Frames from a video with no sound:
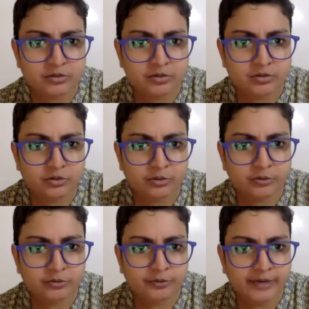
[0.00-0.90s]
So
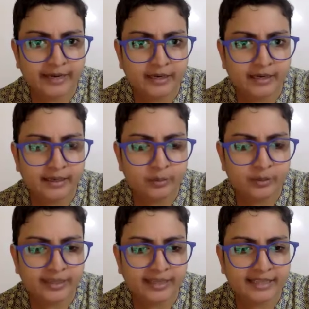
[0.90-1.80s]
you'll find that
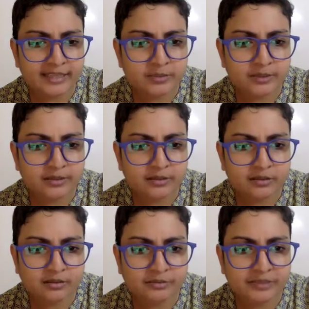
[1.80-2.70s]
with cats with
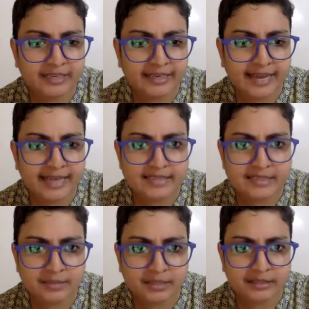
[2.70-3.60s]
feline
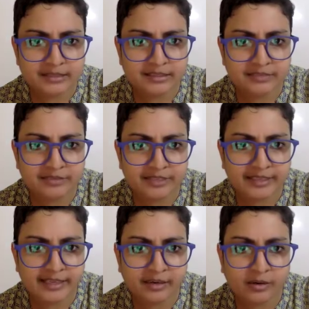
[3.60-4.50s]
asthma and stuff like
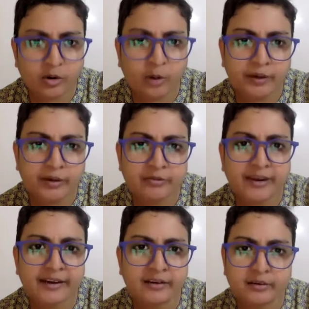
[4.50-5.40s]
that, a common
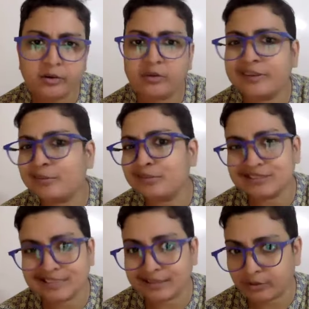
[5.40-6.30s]
factor in all of them
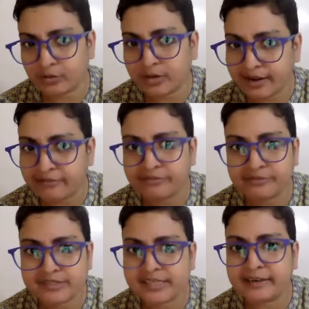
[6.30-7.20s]
is that you'll have
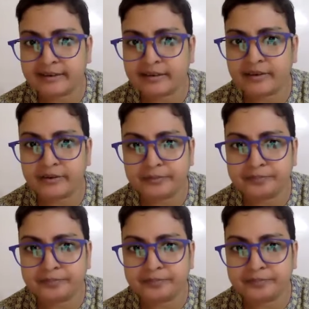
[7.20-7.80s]
scented litter.